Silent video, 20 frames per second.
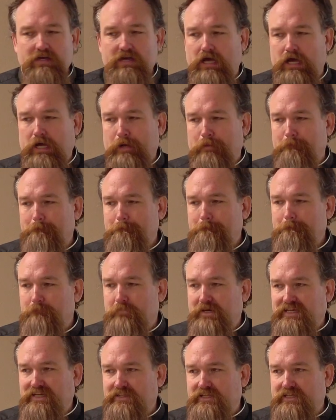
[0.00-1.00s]
Um,
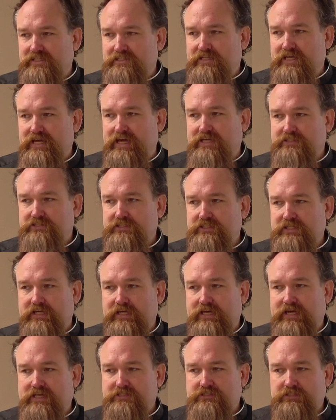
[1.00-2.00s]
but in this case,
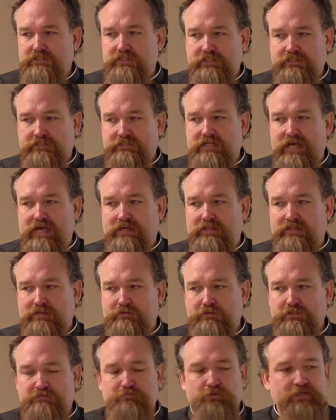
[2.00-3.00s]
he has, he's saying that
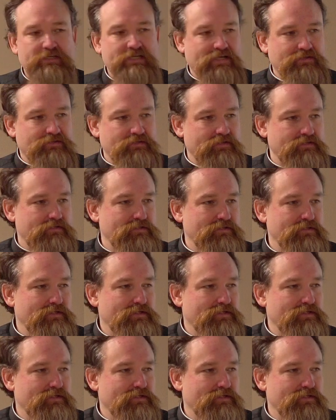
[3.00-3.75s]
it was predicted.